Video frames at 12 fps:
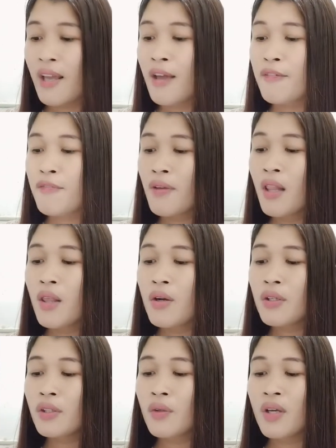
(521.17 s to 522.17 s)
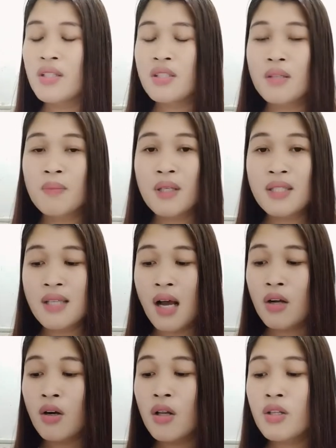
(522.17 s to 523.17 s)
Failure to establish a
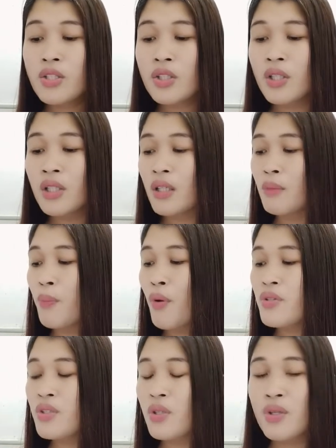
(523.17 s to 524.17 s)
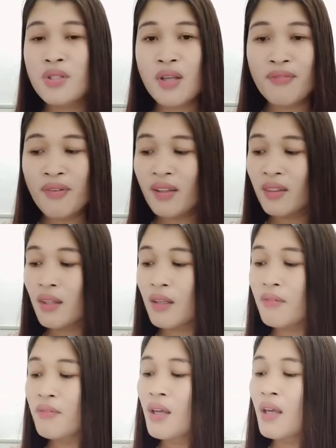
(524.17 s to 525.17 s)
culture that fosters
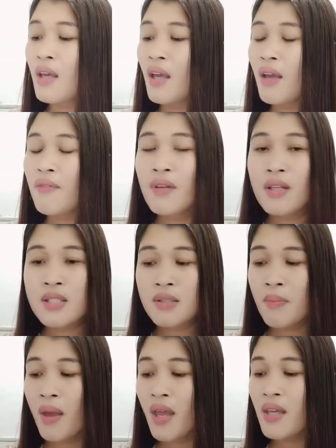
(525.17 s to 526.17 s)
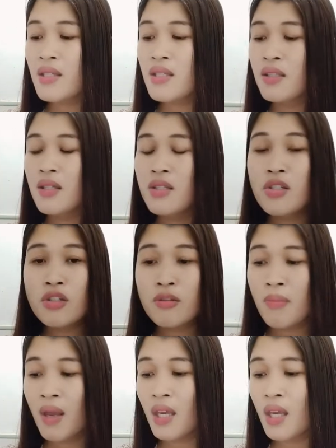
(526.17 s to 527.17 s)
effective, evidence-based decision
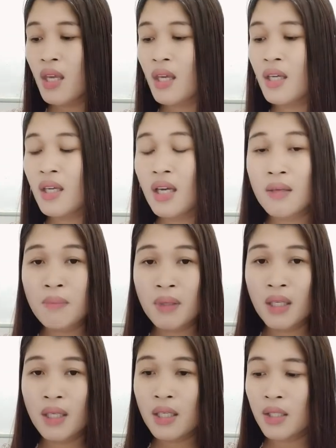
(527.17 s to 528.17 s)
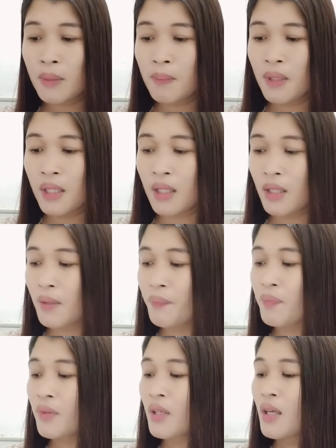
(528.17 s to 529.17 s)
making can be crippling.
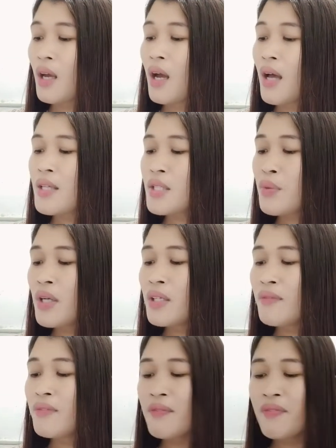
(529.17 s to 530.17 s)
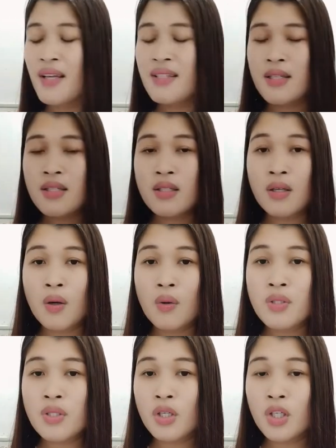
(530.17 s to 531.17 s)
As one of the fastest
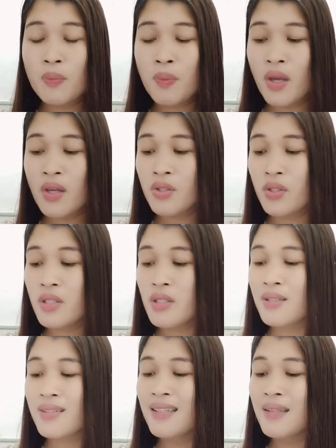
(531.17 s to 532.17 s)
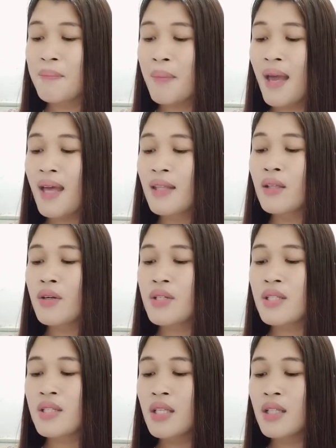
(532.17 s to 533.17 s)
growth occupations, the demand for
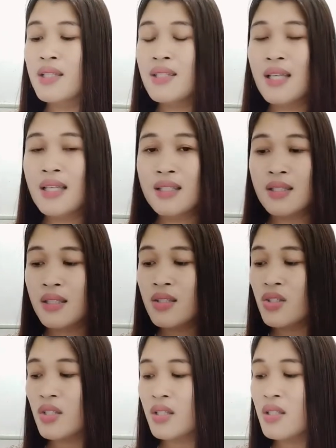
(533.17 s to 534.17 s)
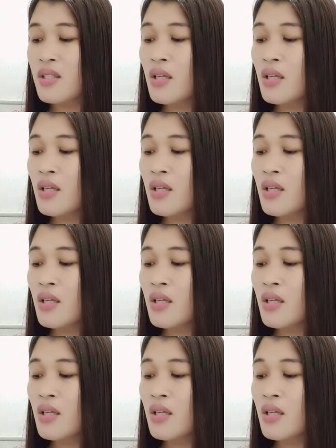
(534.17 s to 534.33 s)
skilled statisticians